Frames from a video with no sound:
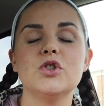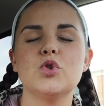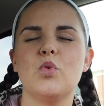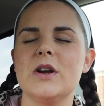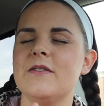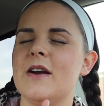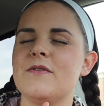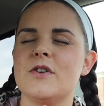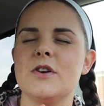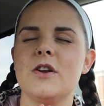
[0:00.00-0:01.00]

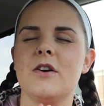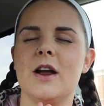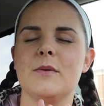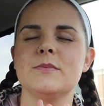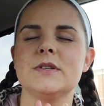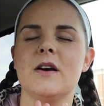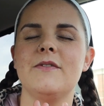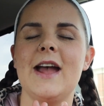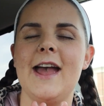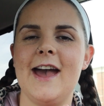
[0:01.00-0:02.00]
25-30 grams
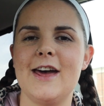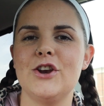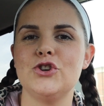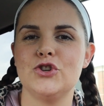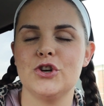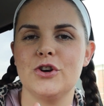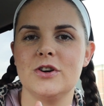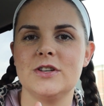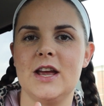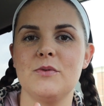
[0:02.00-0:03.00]
of added
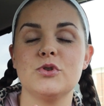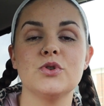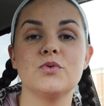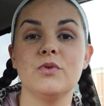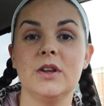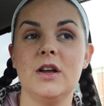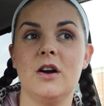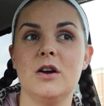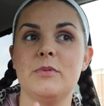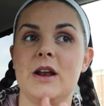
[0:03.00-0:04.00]
sugar a day, which is really
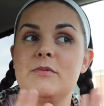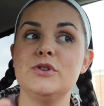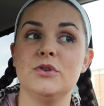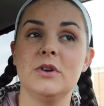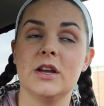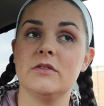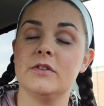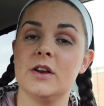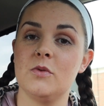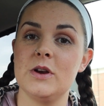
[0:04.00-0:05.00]
hard, but I've been doing it
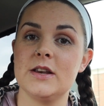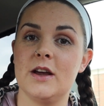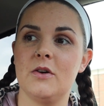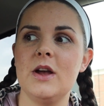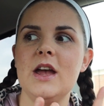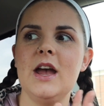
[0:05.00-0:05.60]
for like a week now,